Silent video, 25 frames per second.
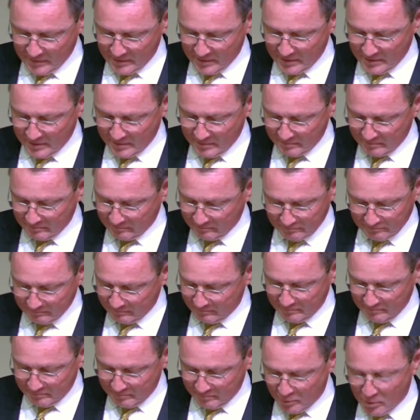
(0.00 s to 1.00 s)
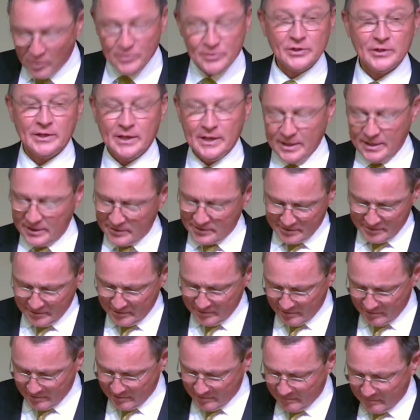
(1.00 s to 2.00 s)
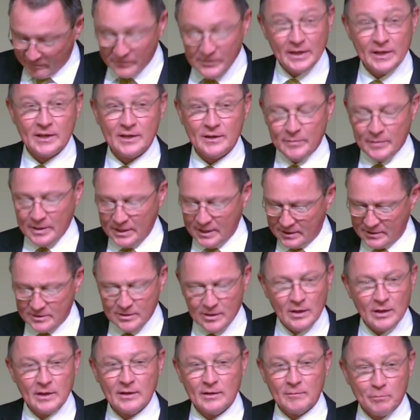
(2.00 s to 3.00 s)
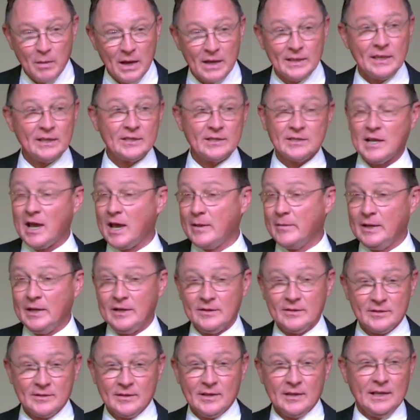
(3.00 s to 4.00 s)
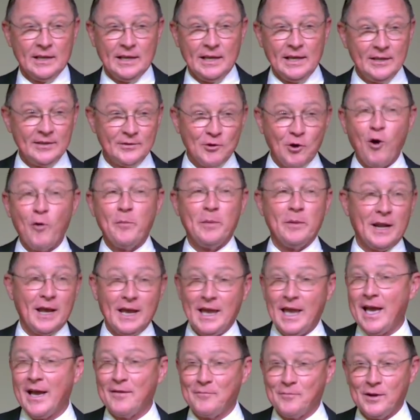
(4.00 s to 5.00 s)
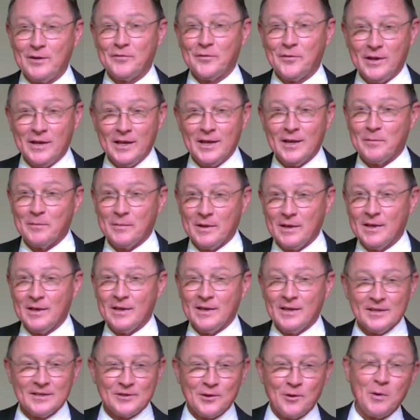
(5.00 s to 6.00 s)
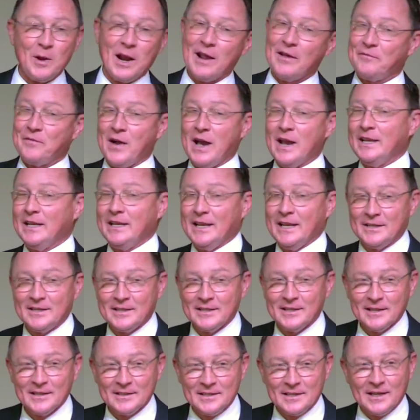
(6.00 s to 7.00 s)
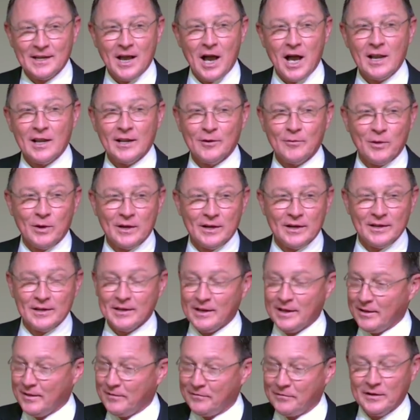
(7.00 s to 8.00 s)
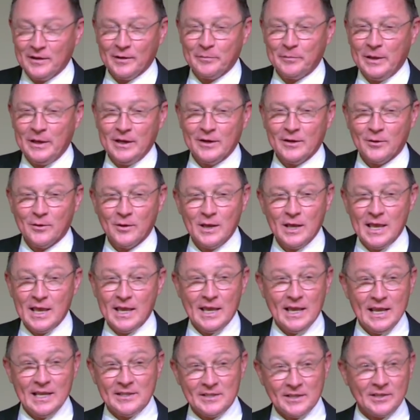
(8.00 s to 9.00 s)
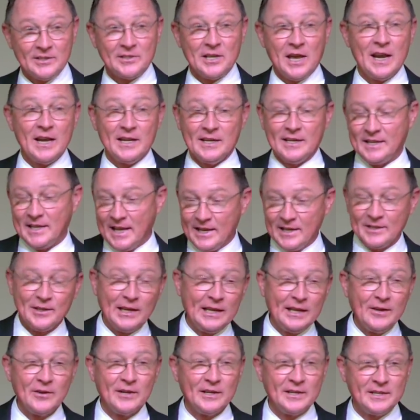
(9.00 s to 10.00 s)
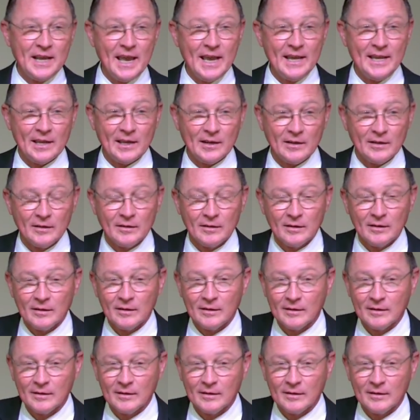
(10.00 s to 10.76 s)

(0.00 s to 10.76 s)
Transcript: Um, Portuguese, no. Vietnamese. By this time, he's he's hoping I have one for him. So when I finally get to the Tagalog one in uh, Filipino, he's excited to take, he's eager to take it.